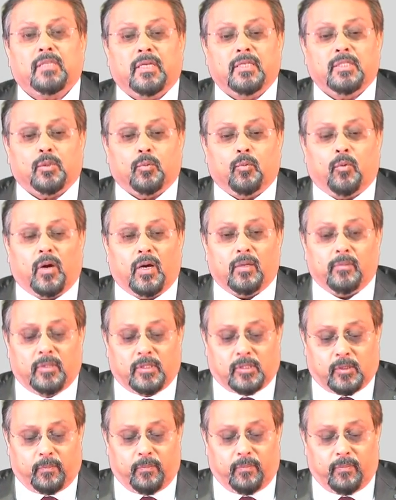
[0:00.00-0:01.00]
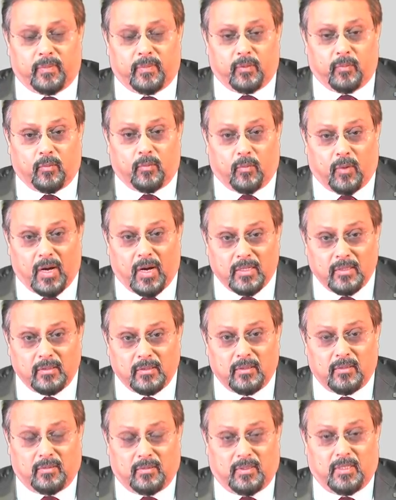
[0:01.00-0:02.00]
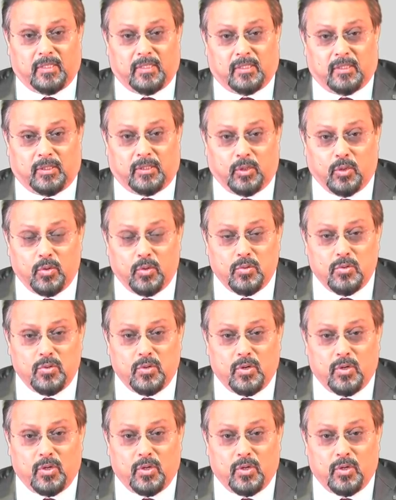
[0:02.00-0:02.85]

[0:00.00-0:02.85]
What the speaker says: it's one is you